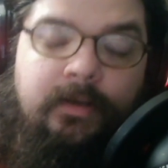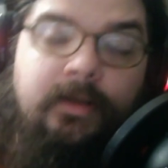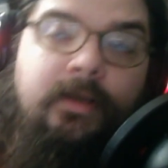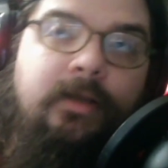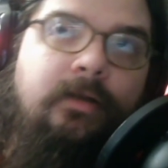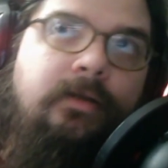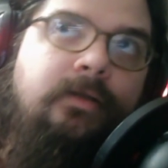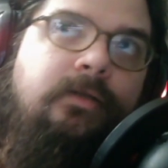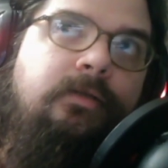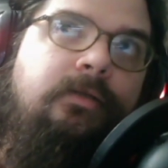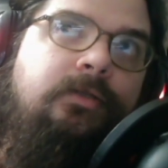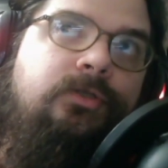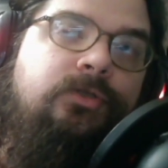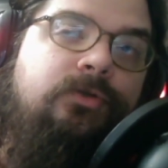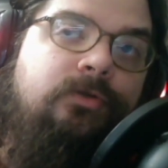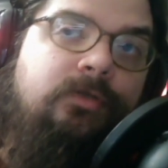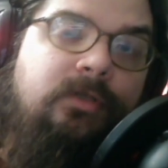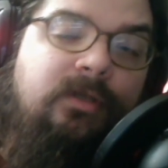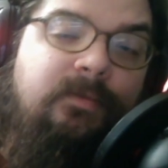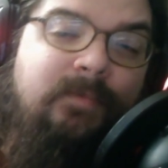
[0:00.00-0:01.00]
It, it, it
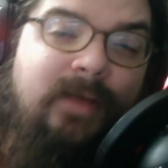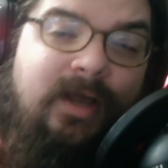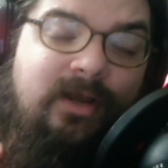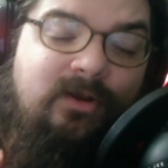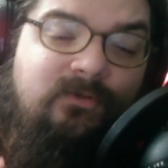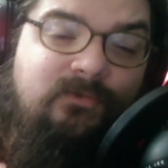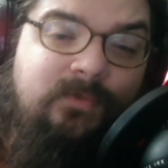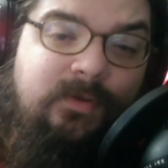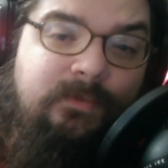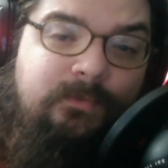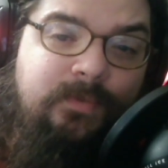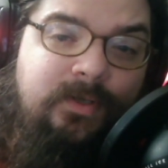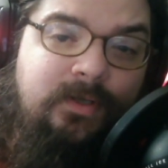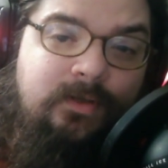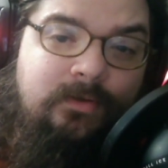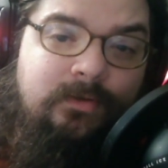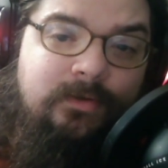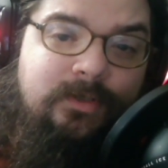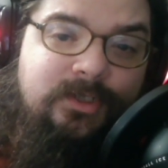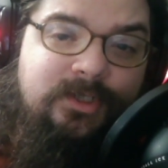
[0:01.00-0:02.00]
certainly might have been
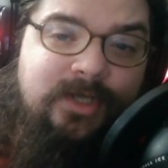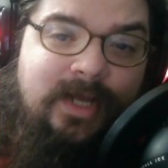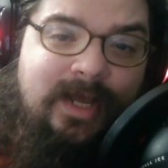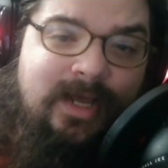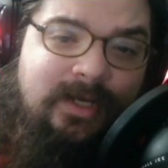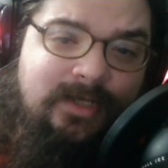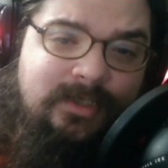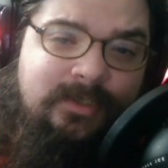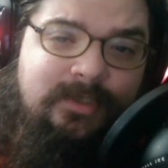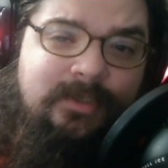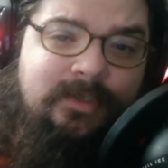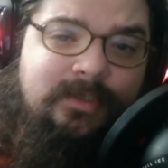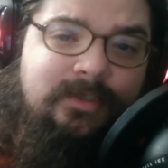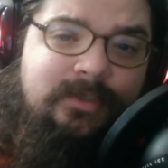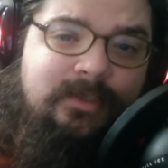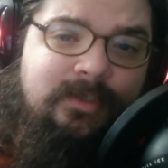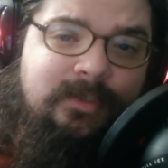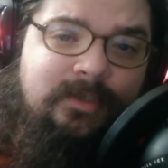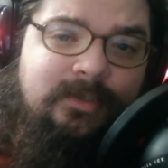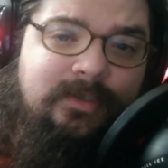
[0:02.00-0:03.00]
Peter
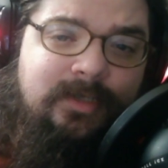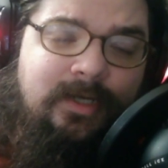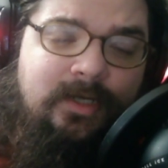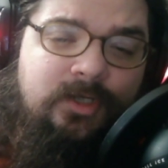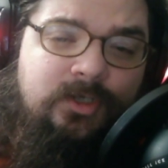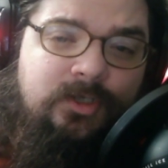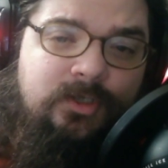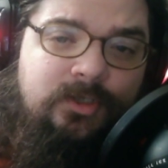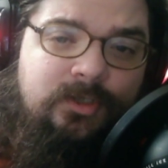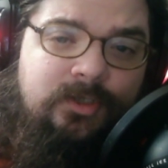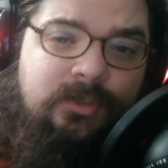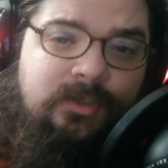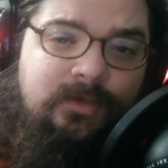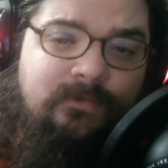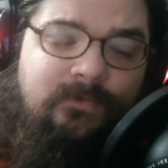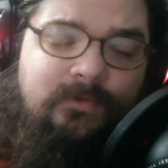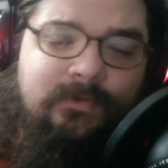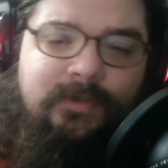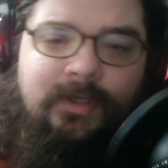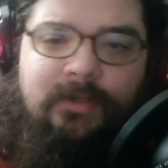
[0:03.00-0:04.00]
Jackson's intention to
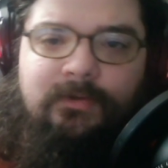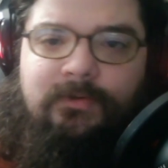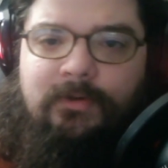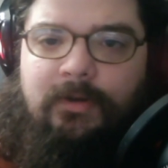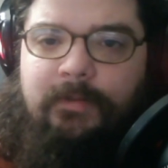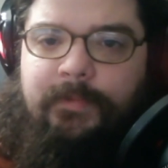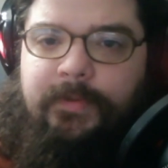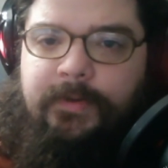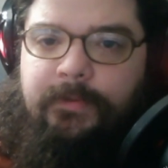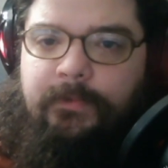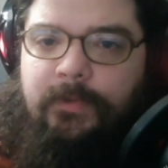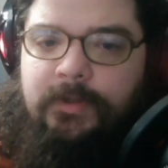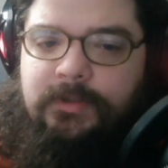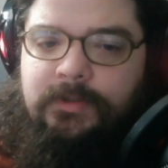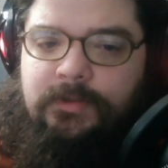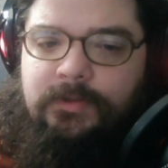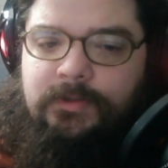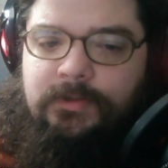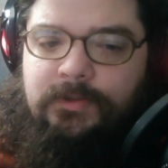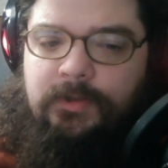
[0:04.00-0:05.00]
give you that thought, but it
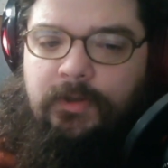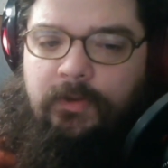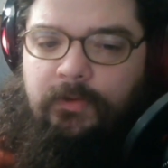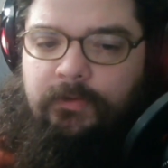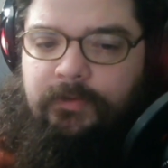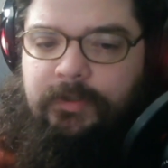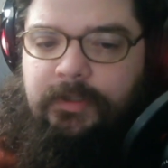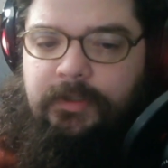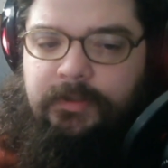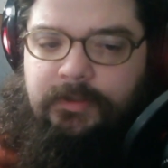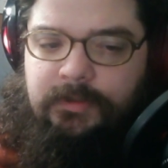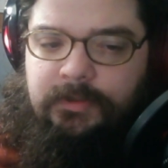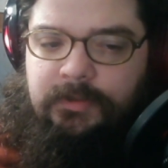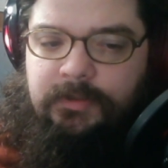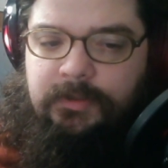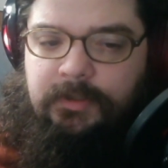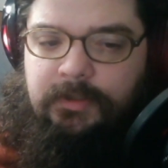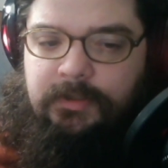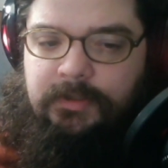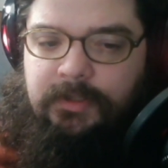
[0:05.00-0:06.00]
wasn't
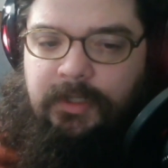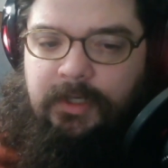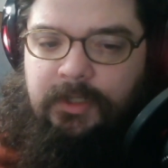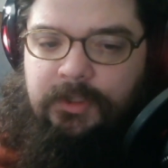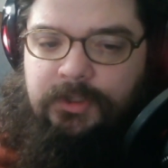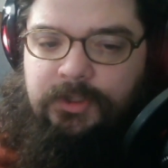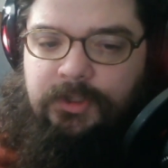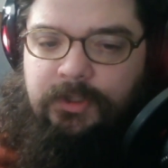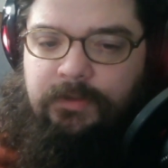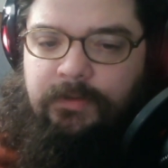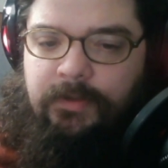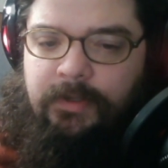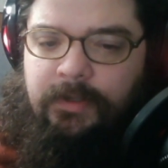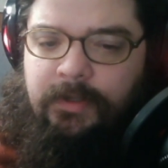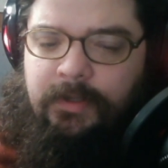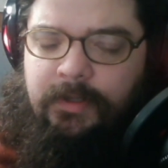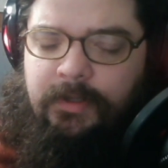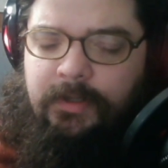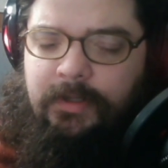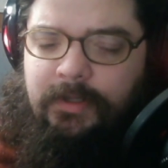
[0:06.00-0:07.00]
Tolkien's intention.
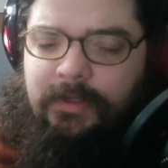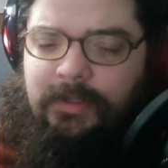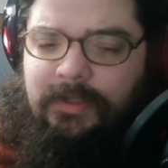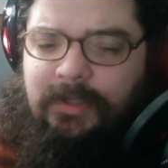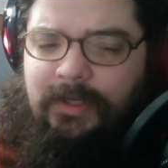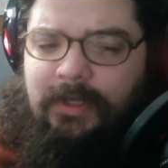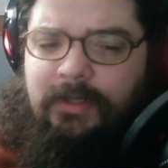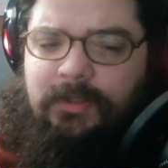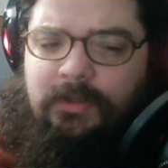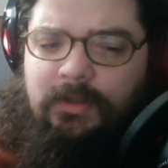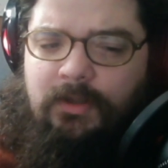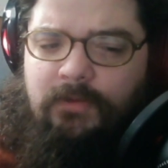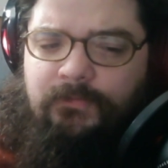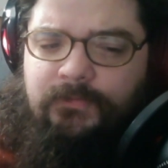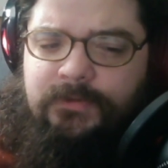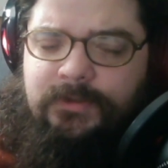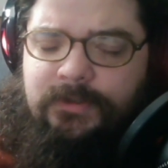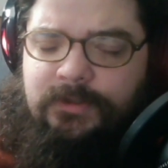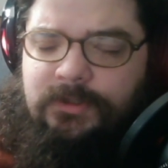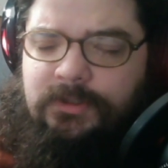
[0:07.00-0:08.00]
Gandalf
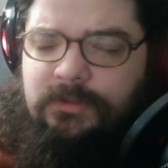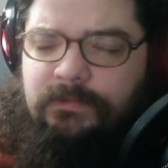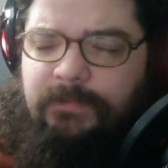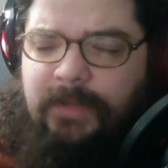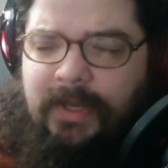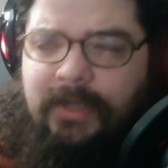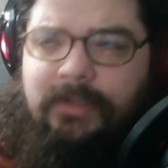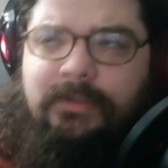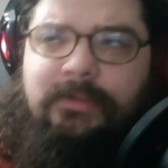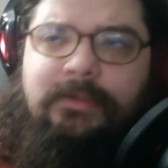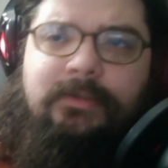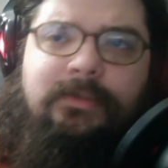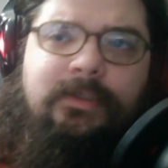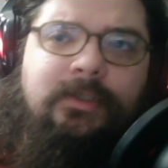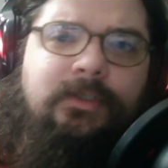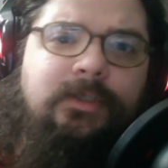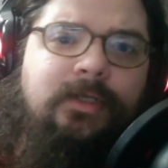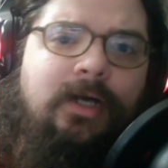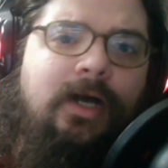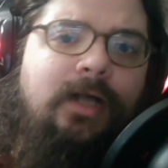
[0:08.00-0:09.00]
suspected
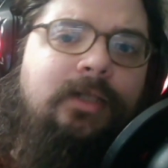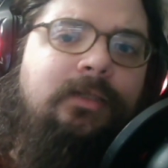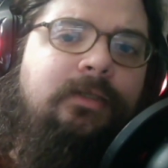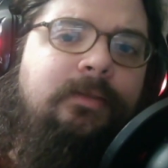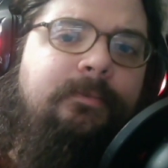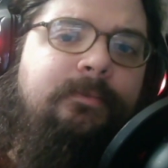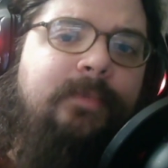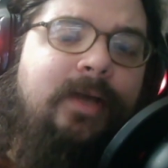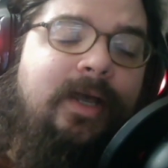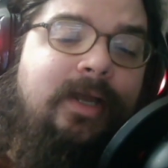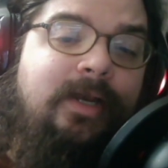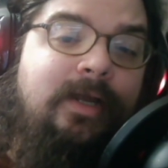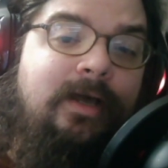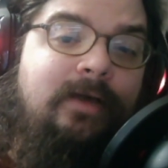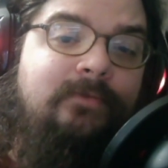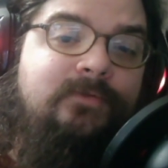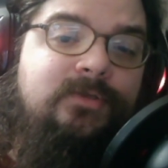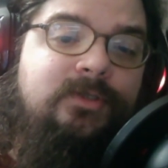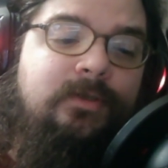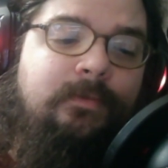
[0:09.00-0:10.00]
that Gollum might
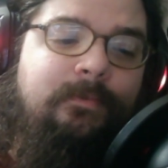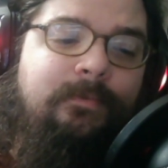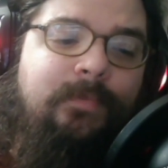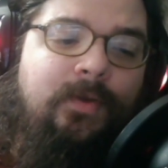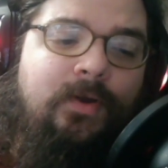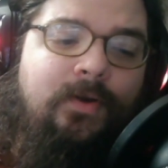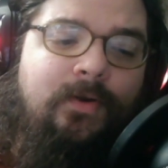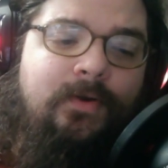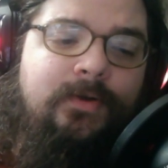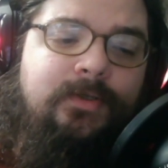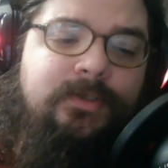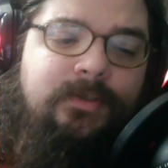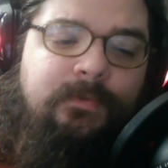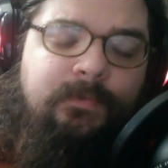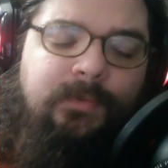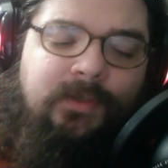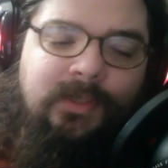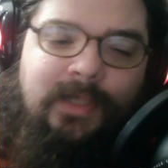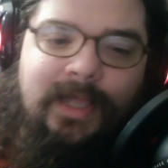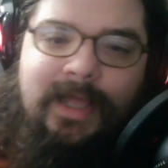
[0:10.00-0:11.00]
have some part to
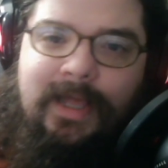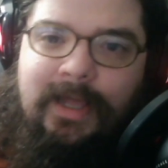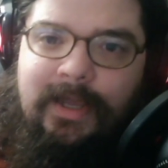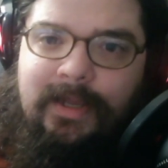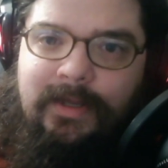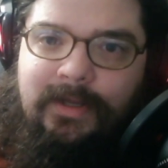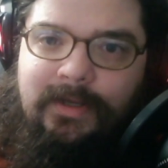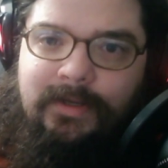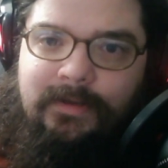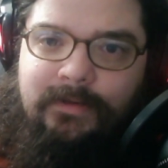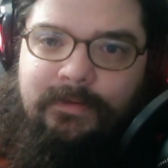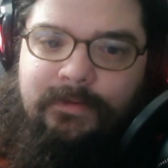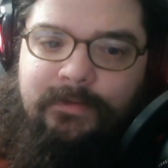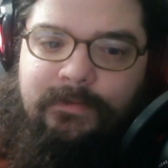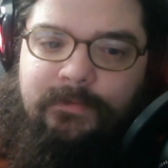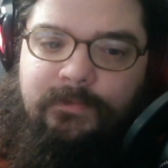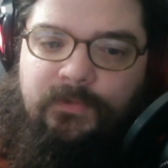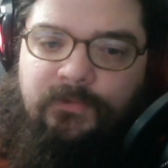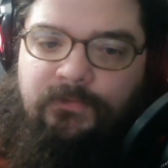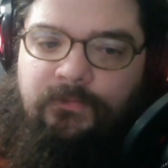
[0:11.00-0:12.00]
play
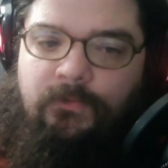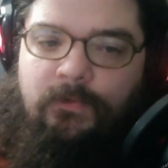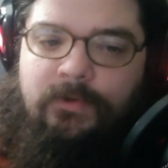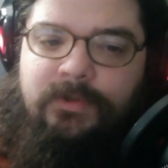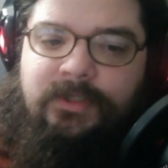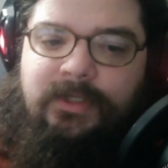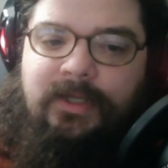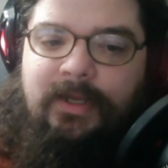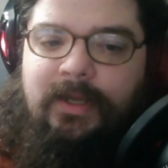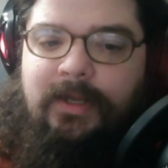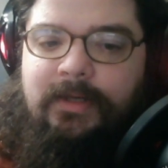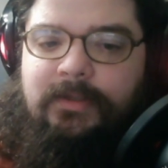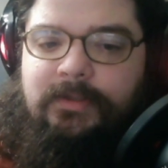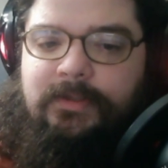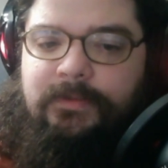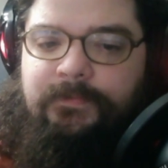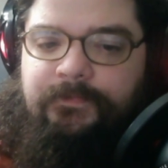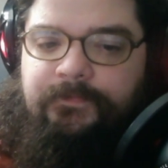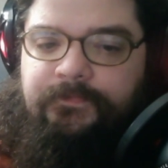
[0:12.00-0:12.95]
before the end.